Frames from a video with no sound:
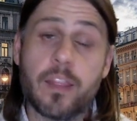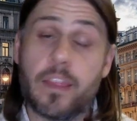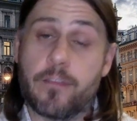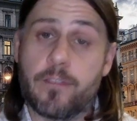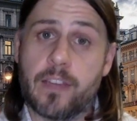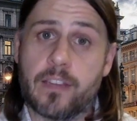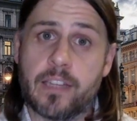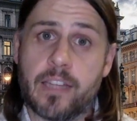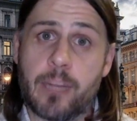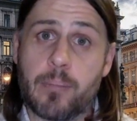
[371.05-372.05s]
they found that
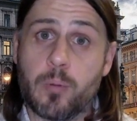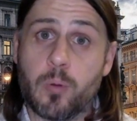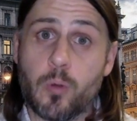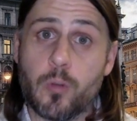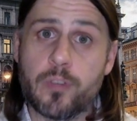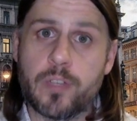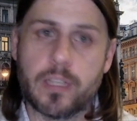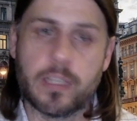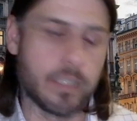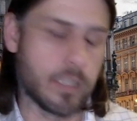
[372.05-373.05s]
that improved the
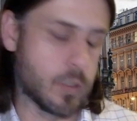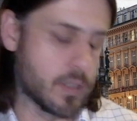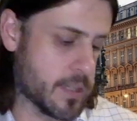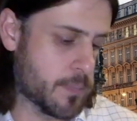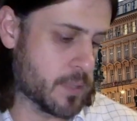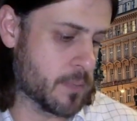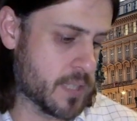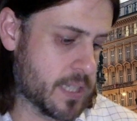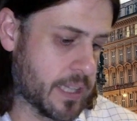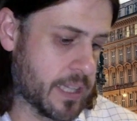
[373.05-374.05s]
clinical
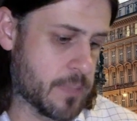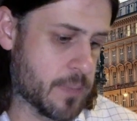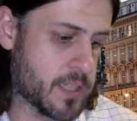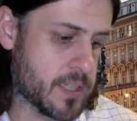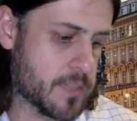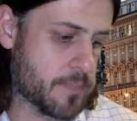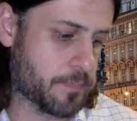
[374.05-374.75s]
symptoms in these mice,